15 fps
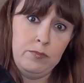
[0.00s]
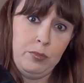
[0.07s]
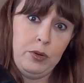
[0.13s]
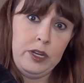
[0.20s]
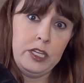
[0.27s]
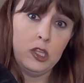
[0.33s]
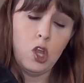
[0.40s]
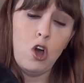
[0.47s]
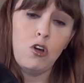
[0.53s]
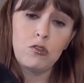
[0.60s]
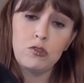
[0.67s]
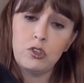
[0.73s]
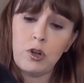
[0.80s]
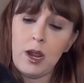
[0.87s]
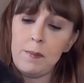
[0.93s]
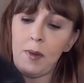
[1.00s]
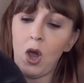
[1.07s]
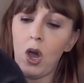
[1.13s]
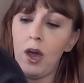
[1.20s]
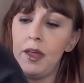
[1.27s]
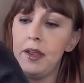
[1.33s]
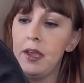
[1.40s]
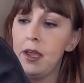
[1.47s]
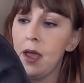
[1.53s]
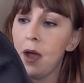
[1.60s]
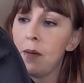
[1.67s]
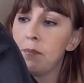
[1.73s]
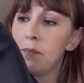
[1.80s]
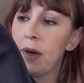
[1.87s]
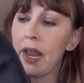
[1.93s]
pretty long tripod,
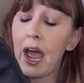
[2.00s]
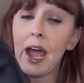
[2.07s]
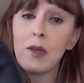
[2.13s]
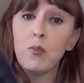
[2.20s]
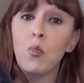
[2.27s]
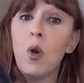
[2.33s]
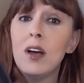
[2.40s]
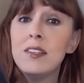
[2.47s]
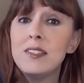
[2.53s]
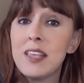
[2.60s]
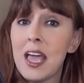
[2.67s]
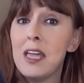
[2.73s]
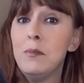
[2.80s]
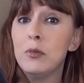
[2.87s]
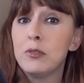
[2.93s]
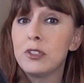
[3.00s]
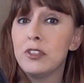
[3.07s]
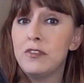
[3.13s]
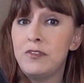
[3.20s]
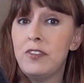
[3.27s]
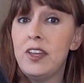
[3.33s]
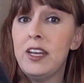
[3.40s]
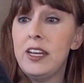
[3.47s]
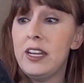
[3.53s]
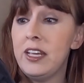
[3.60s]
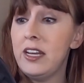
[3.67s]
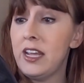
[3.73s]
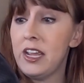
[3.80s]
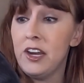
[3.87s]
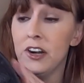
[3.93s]
but I was able to fit it
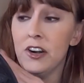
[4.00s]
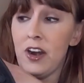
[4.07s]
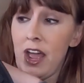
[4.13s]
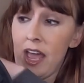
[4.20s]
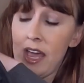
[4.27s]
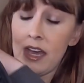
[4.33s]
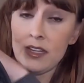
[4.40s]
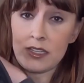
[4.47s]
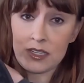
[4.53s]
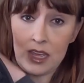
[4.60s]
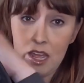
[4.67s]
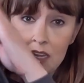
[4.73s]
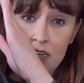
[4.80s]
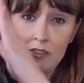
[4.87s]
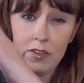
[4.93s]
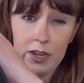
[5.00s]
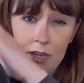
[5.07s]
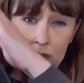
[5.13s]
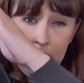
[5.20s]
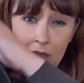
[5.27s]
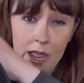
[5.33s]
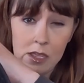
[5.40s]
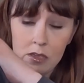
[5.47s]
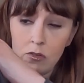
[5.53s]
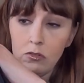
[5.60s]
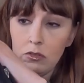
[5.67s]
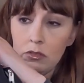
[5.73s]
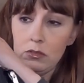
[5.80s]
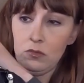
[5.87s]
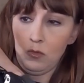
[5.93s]
in here at kind of an
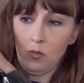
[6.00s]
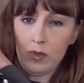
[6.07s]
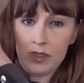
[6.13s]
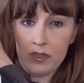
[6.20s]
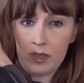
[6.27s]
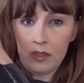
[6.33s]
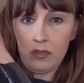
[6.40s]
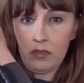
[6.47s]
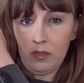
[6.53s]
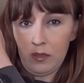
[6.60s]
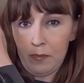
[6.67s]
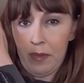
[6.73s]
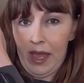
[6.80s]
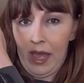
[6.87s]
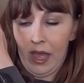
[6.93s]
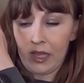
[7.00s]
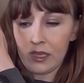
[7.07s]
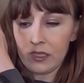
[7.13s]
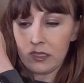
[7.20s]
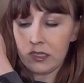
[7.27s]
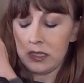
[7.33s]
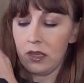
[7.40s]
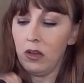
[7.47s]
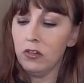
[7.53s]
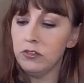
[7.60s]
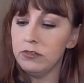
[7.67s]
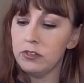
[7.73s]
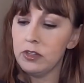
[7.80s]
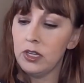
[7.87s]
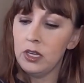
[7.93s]
angle within the bag
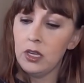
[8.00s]
itself.